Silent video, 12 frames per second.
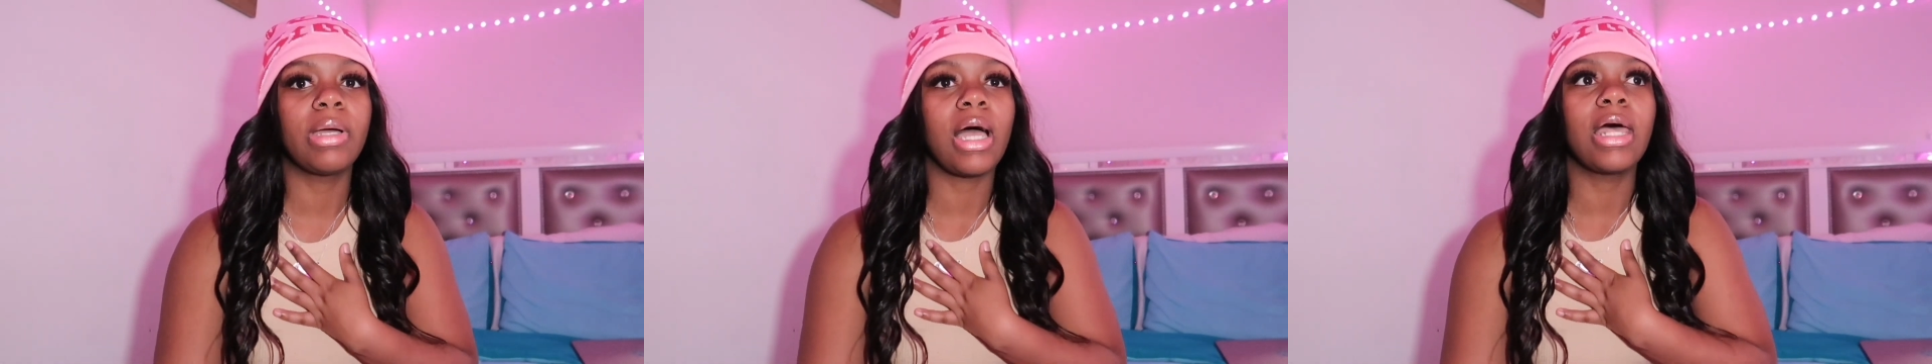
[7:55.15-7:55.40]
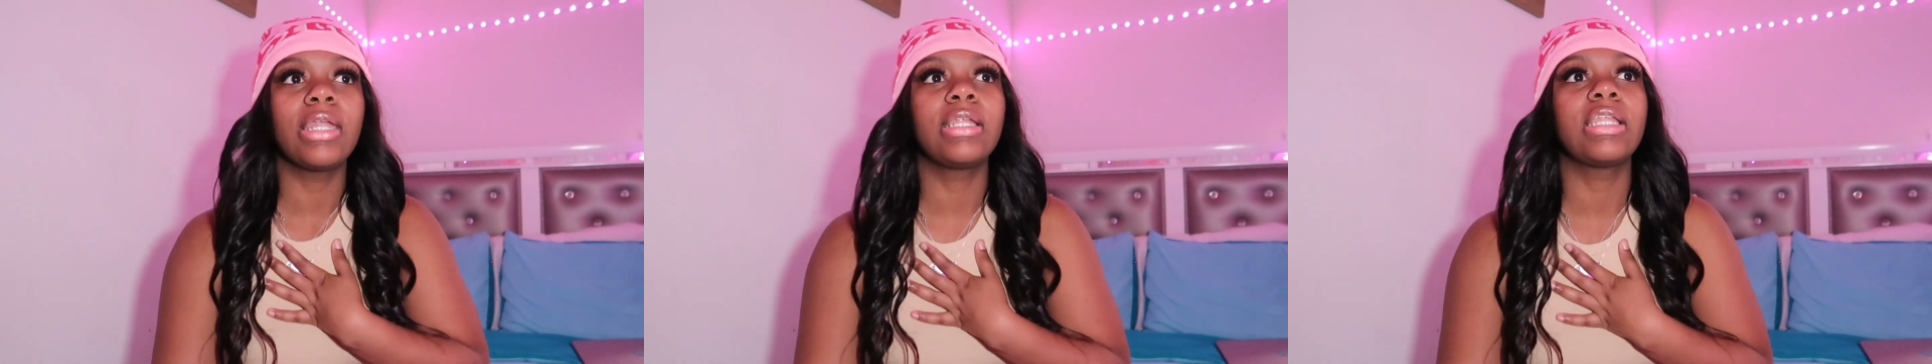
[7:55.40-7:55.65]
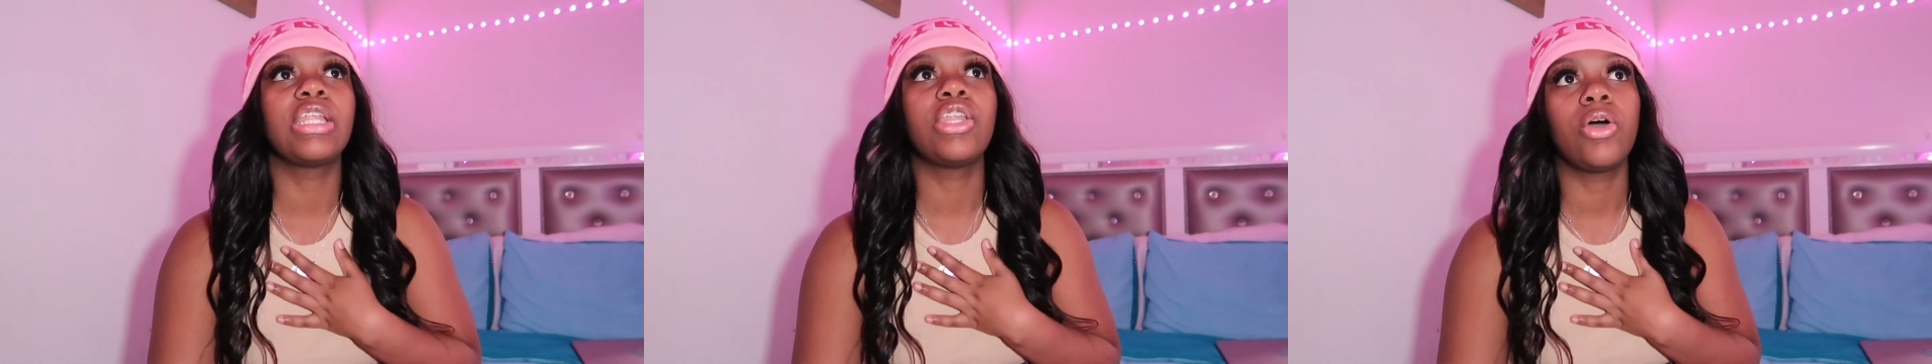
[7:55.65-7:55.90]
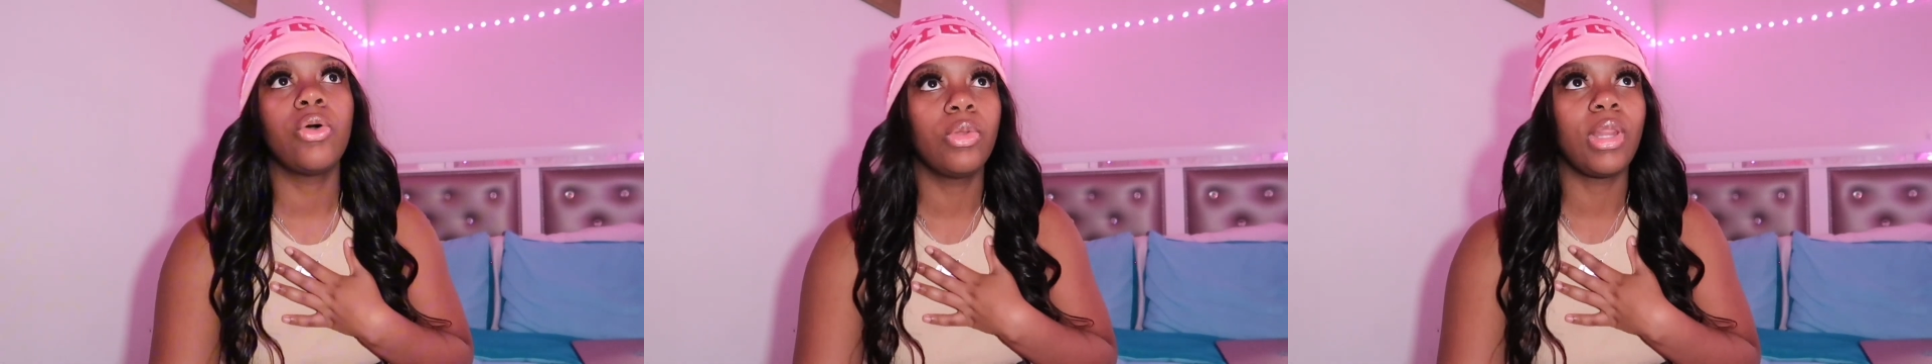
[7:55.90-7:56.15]
but I didn't
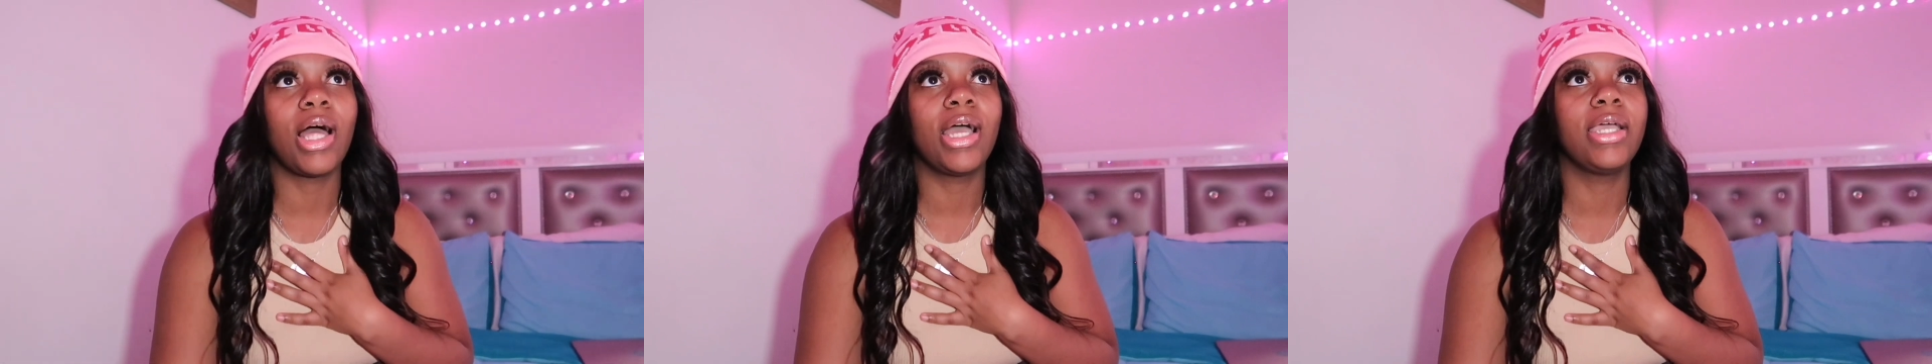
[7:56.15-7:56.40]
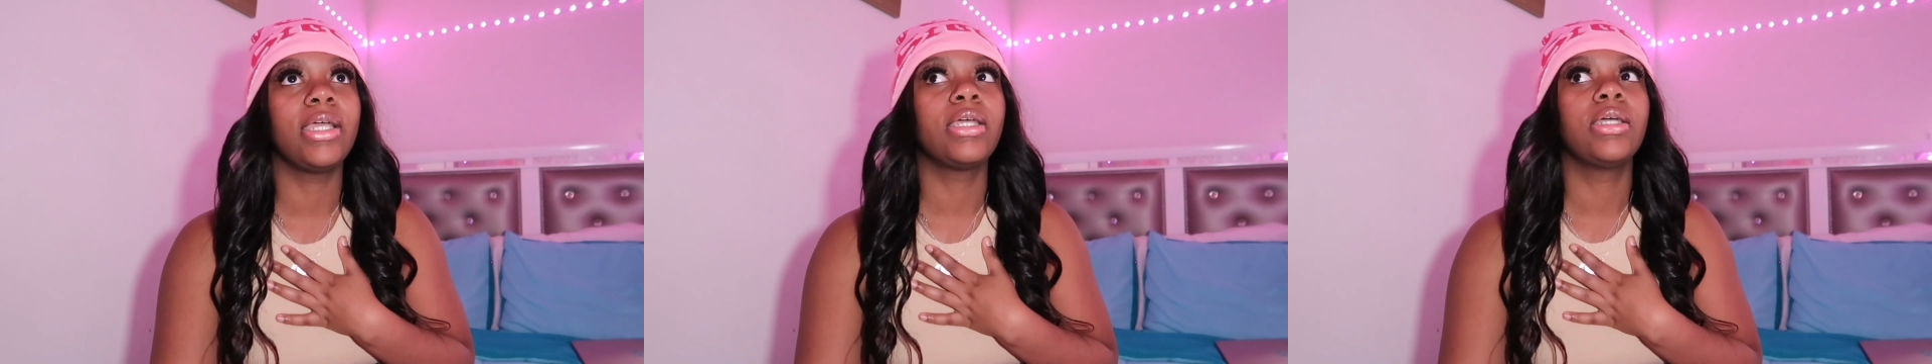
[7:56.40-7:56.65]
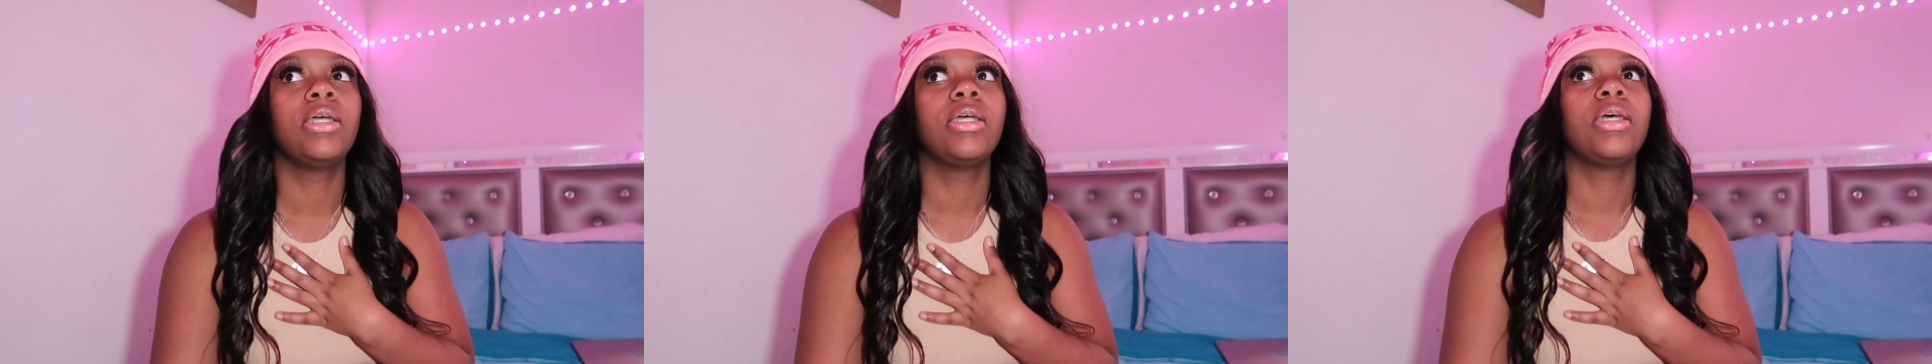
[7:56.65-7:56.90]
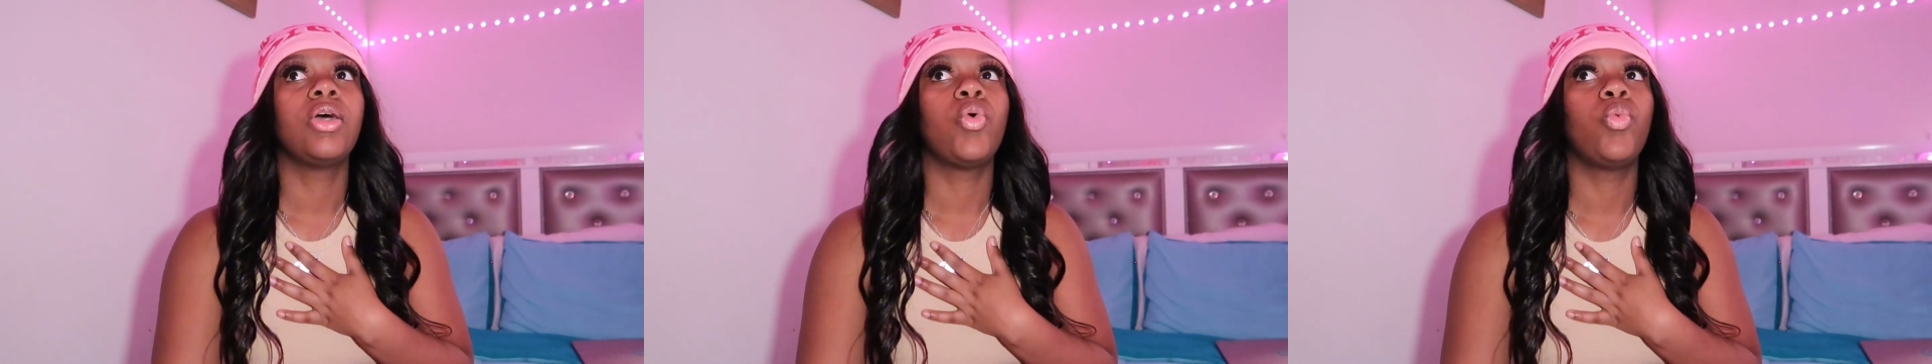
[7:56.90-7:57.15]
know like
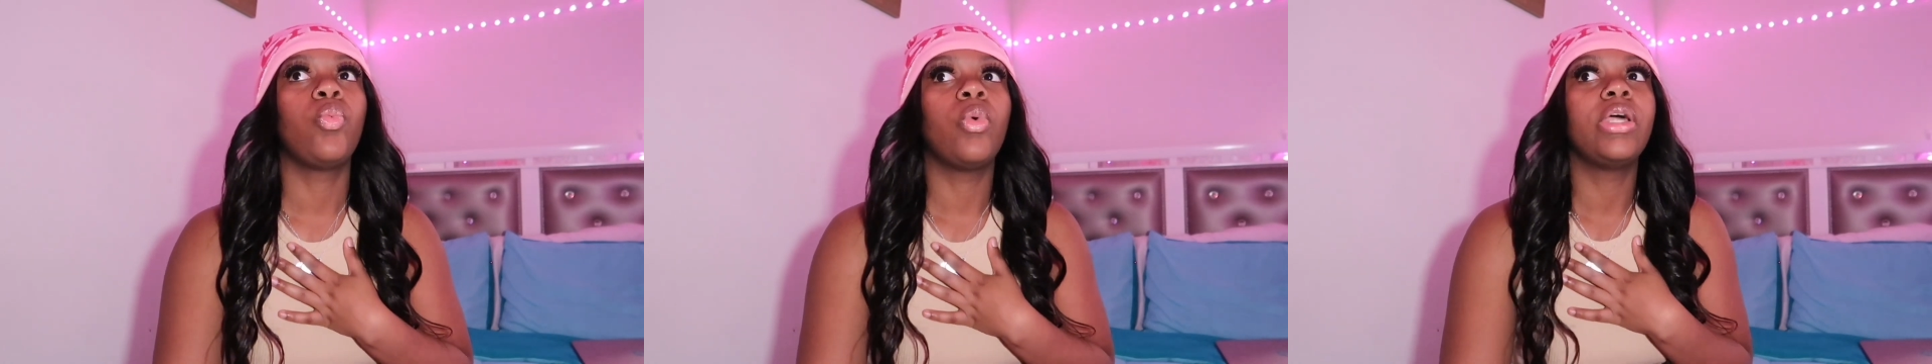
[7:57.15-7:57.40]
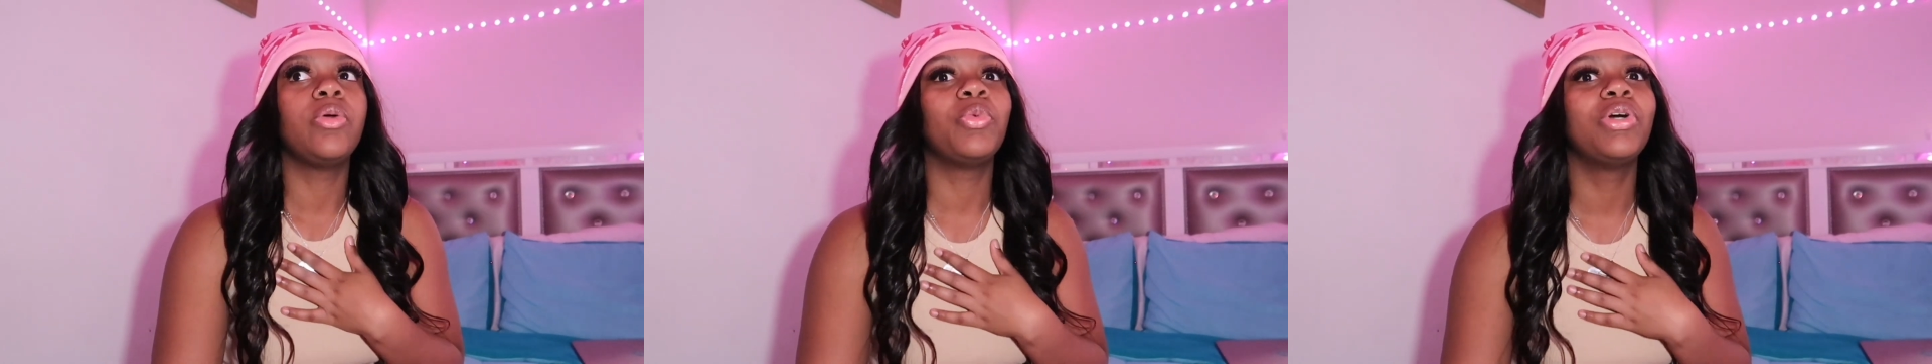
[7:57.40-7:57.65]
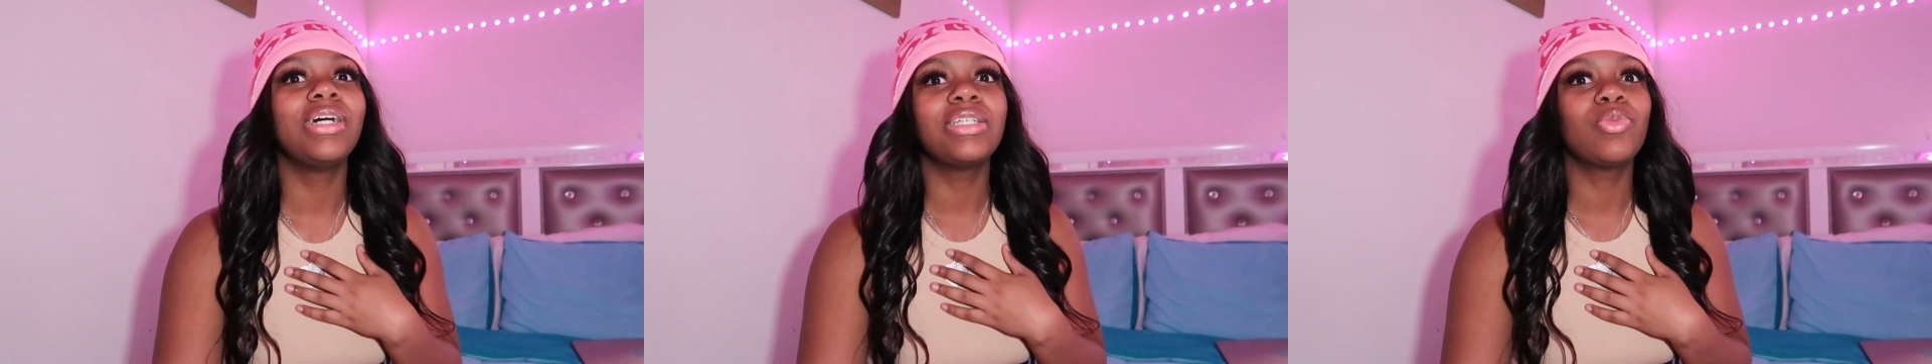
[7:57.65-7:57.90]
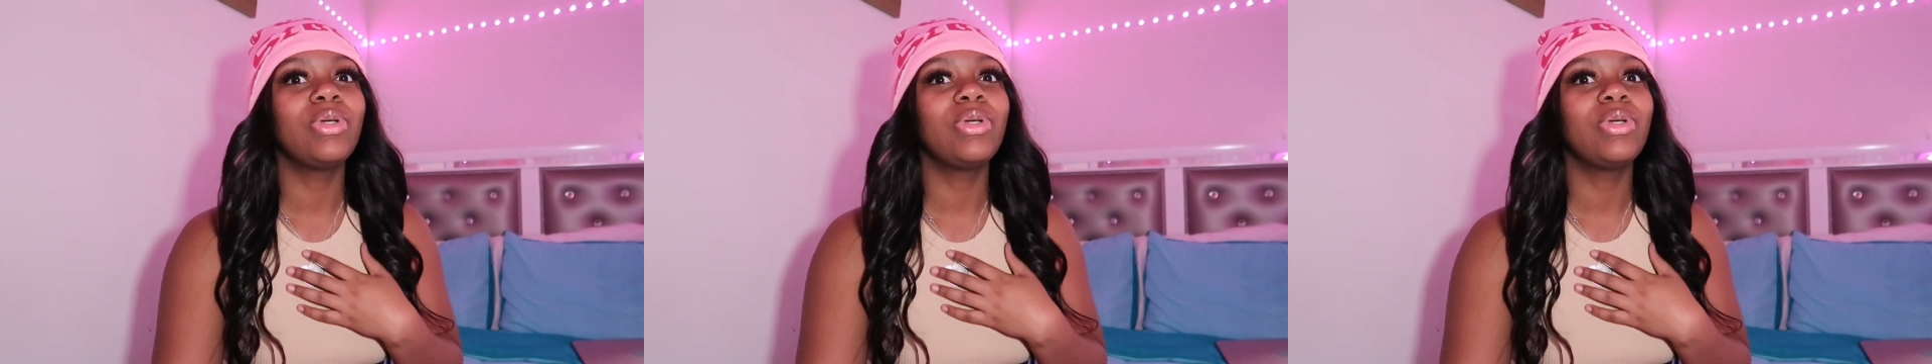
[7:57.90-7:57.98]
what it was.